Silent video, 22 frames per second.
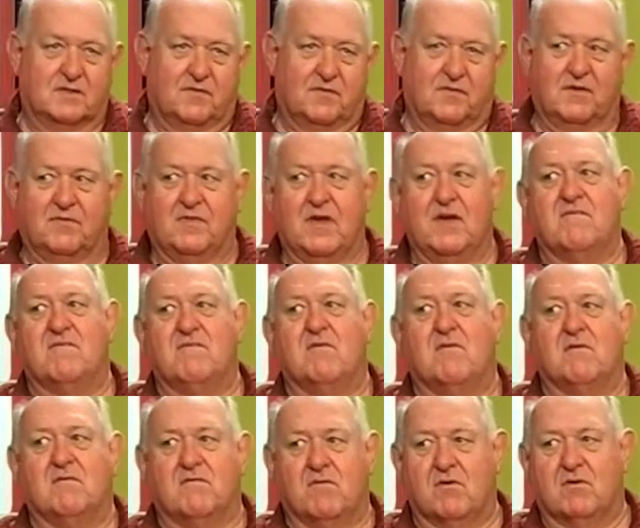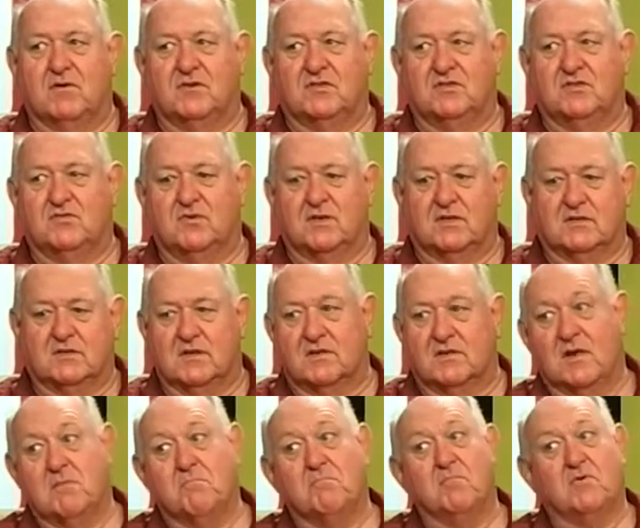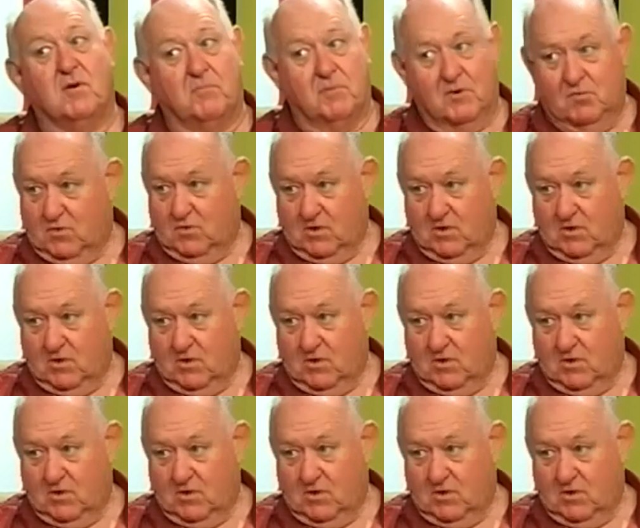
So they're very, very strict. So they probably